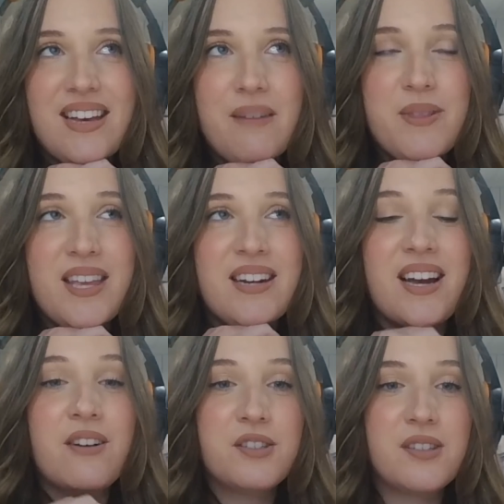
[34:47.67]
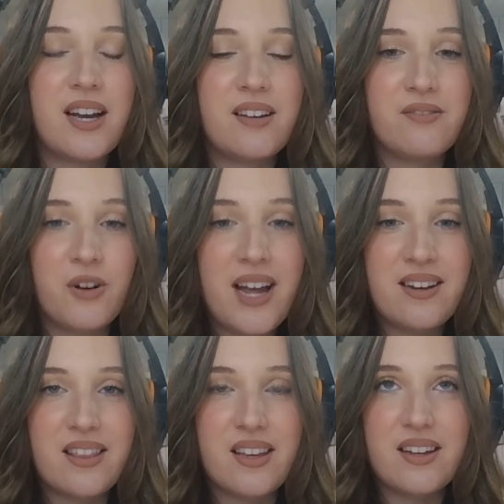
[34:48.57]
that, but then I also I
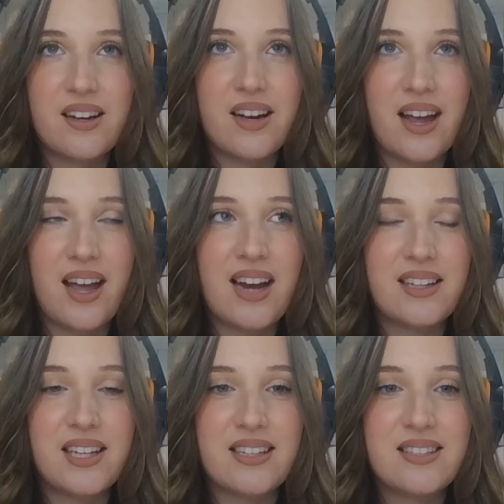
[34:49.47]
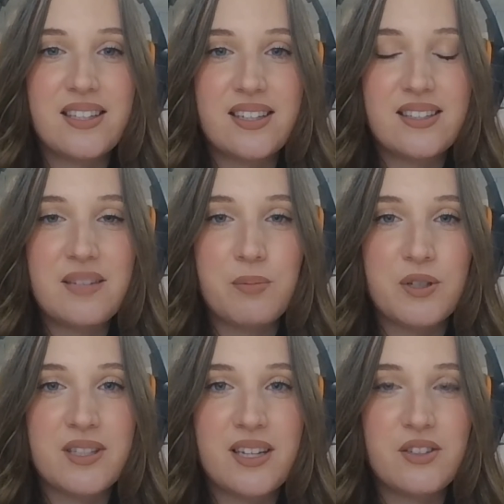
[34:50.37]
read that I had like a sixty
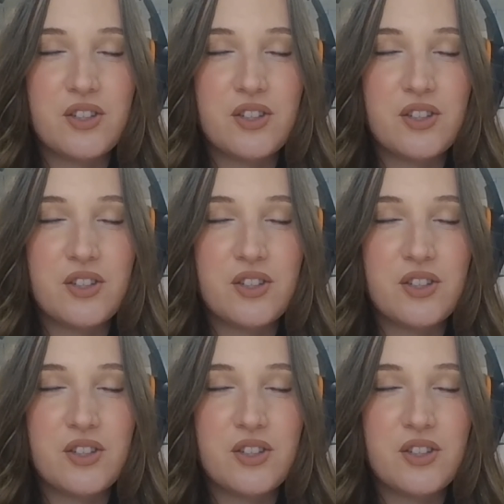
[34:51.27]
percent